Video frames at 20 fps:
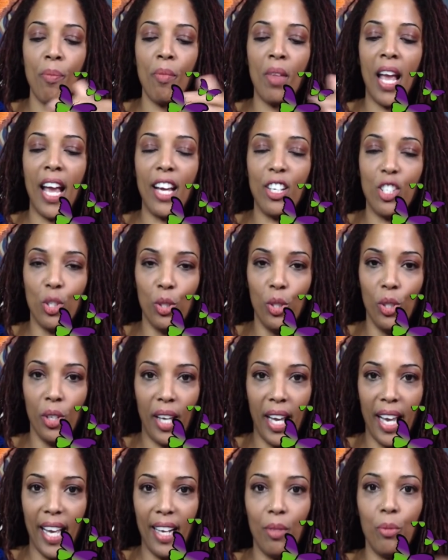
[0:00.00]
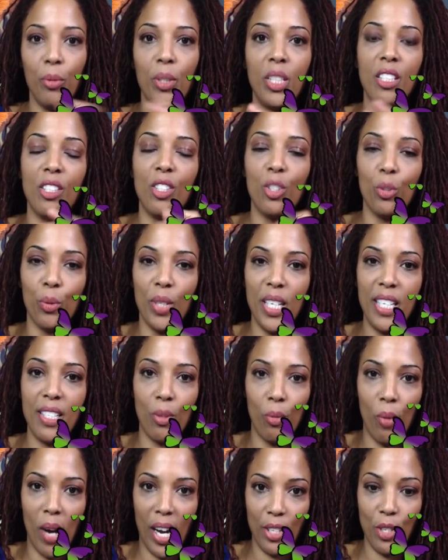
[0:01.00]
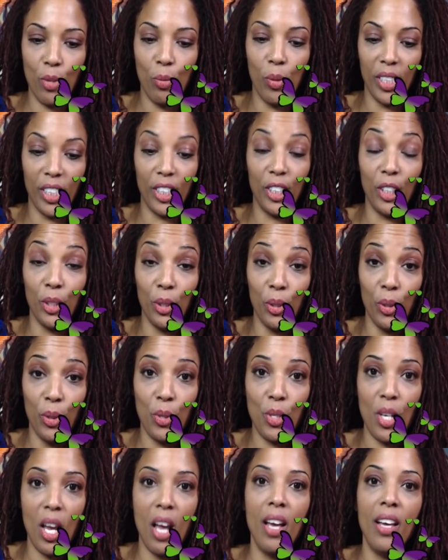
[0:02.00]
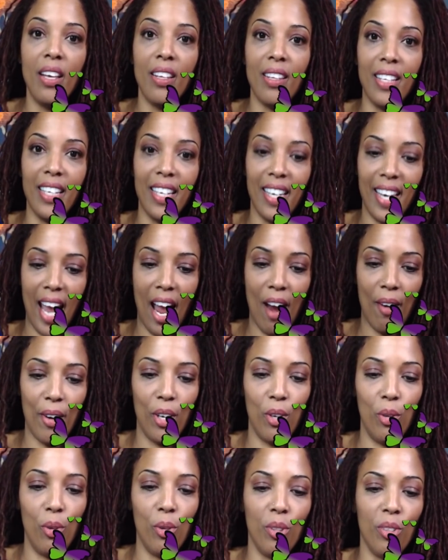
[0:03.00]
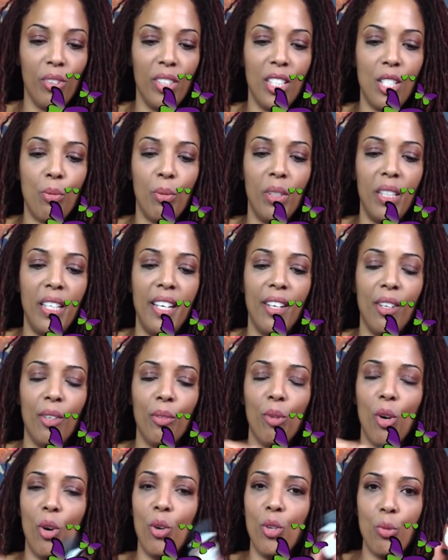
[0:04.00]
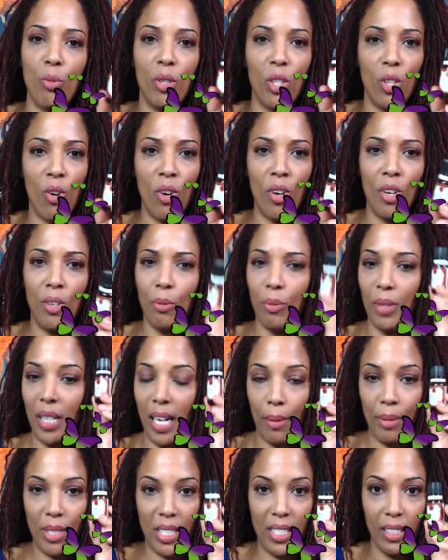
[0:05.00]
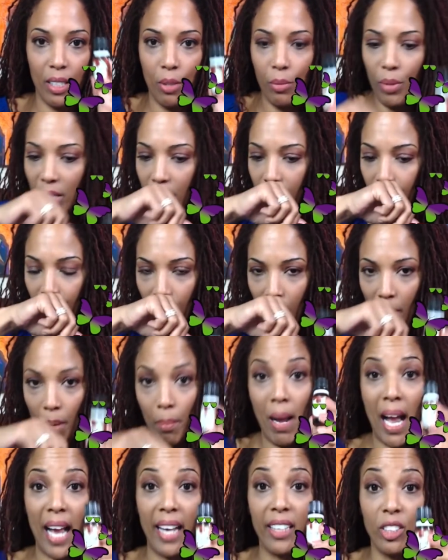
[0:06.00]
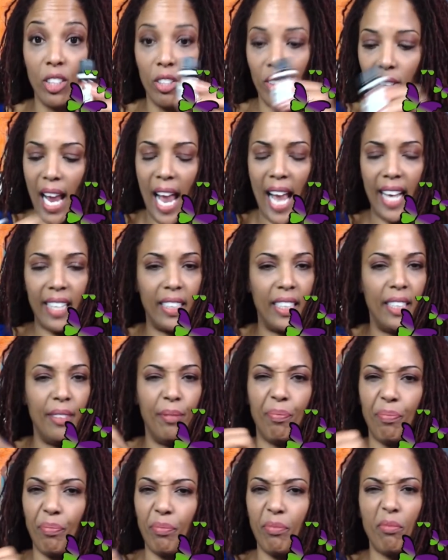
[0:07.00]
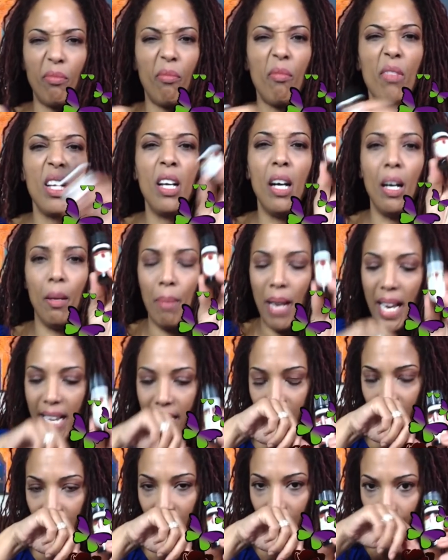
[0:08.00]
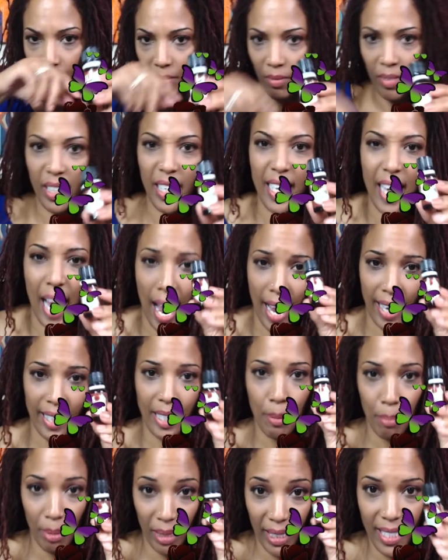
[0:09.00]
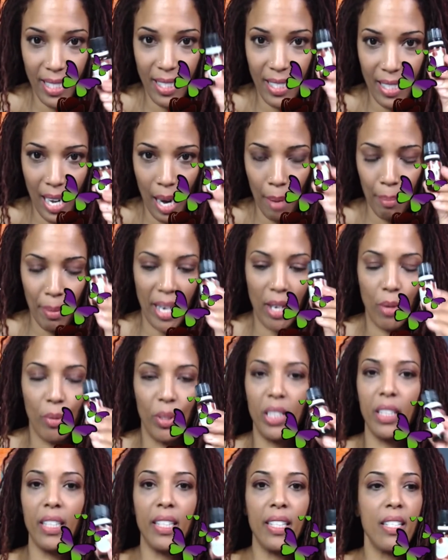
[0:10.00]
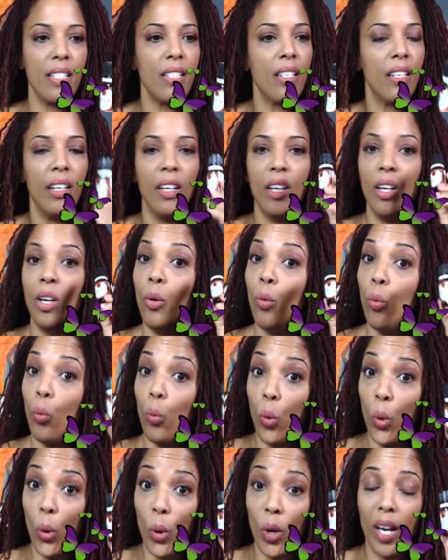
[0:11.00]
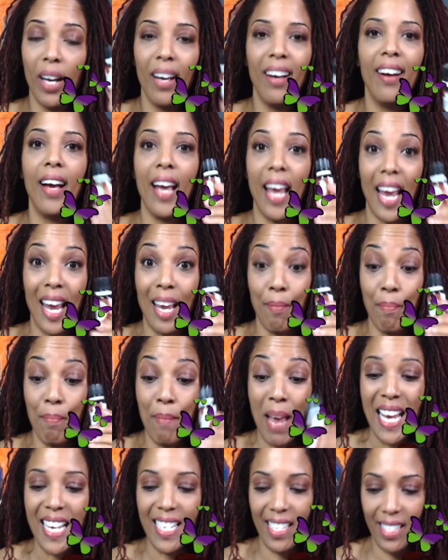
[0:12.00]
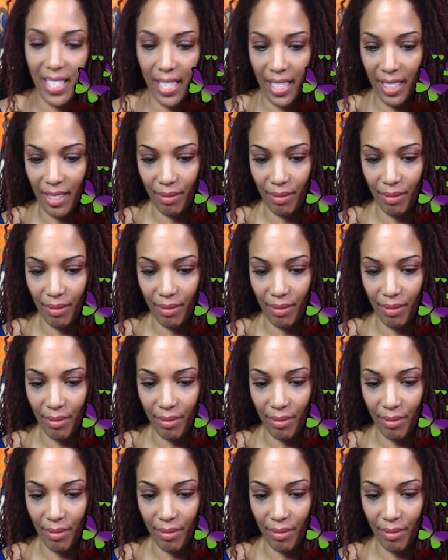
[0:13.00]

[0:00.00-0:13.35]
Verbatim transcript: as you look at it, which is the reason why you want to use the carrier oil. This one here, rosewood oil, when I was dealing with my adult acne, amazing. The acne blends that I make with this work amazing.